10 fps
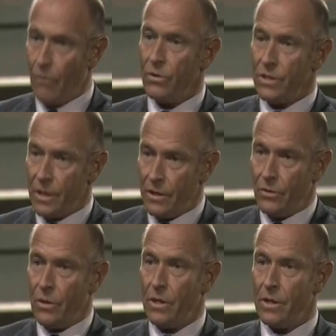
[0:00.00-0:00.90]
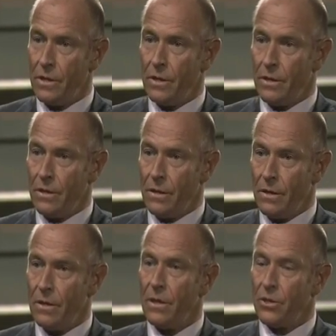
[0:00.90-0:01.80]
will see to it
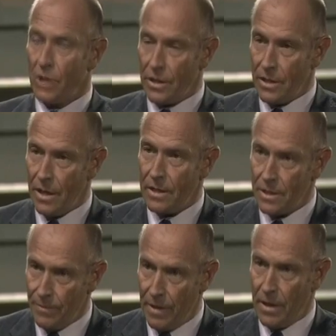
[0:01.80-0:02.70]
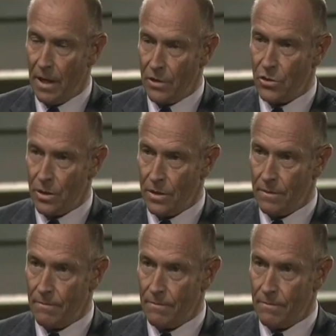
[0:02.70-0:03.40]
that Jason gets his medication.